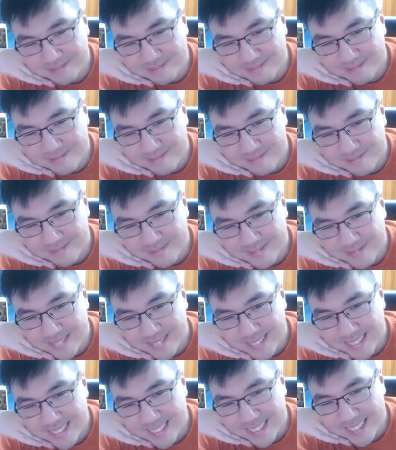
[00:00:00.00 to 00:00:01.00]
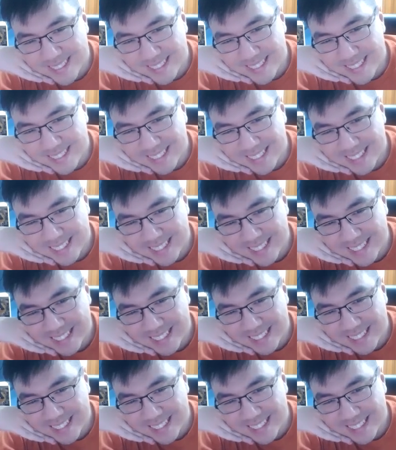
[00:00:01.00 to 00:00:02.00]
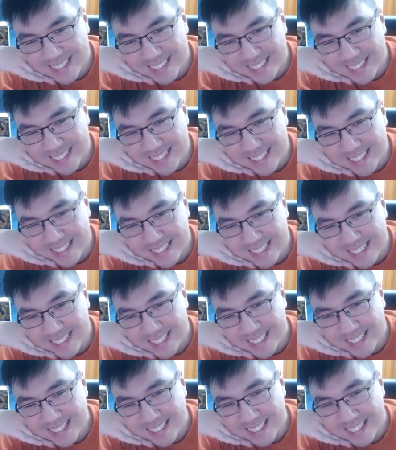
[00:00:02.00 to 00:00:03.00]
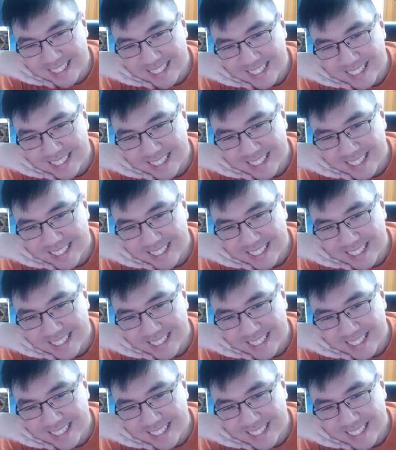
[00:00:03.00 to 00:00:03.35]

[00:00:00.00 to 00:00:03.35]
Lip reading: (not speaking)